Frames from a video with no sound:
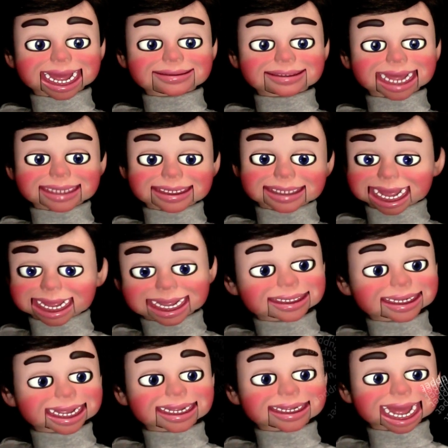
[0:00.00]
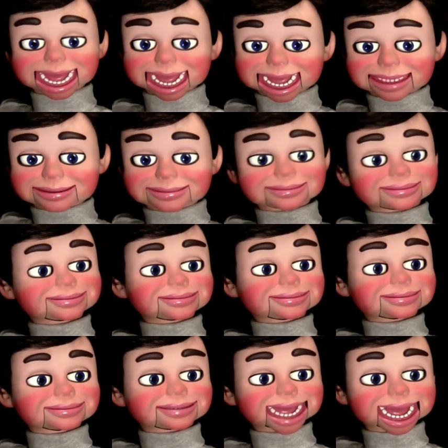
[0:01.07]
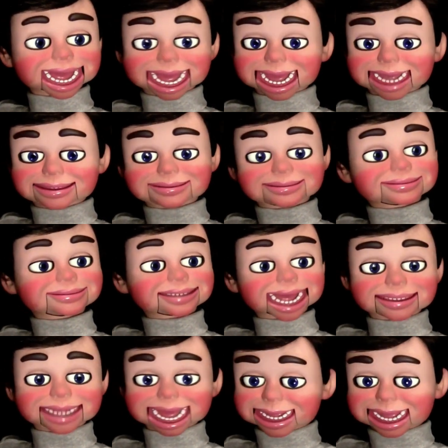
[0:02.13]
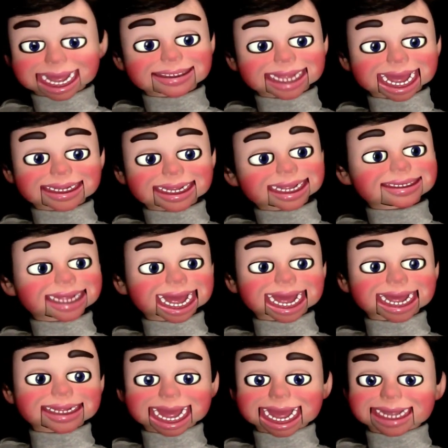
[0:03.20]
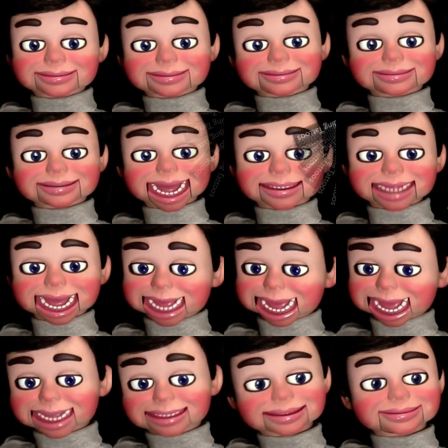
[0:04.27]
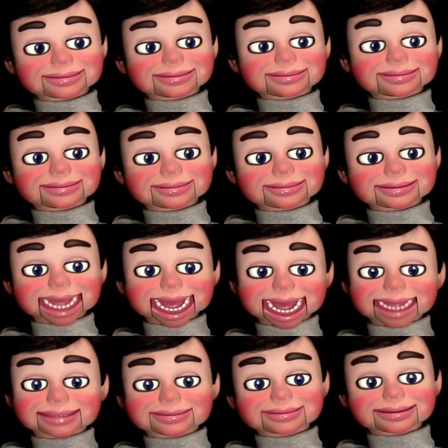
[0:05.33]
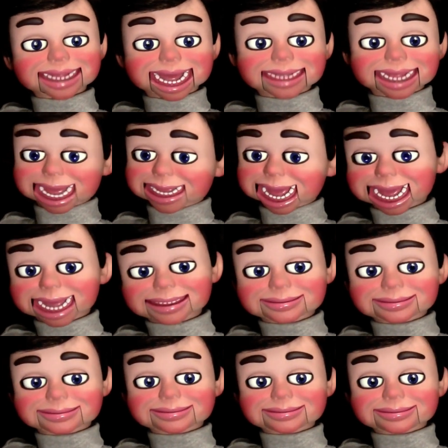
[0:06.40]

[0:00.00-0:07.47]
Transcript: Hi, this is Info Puppet, and today we're going to talk about how to place tattoos on the skin.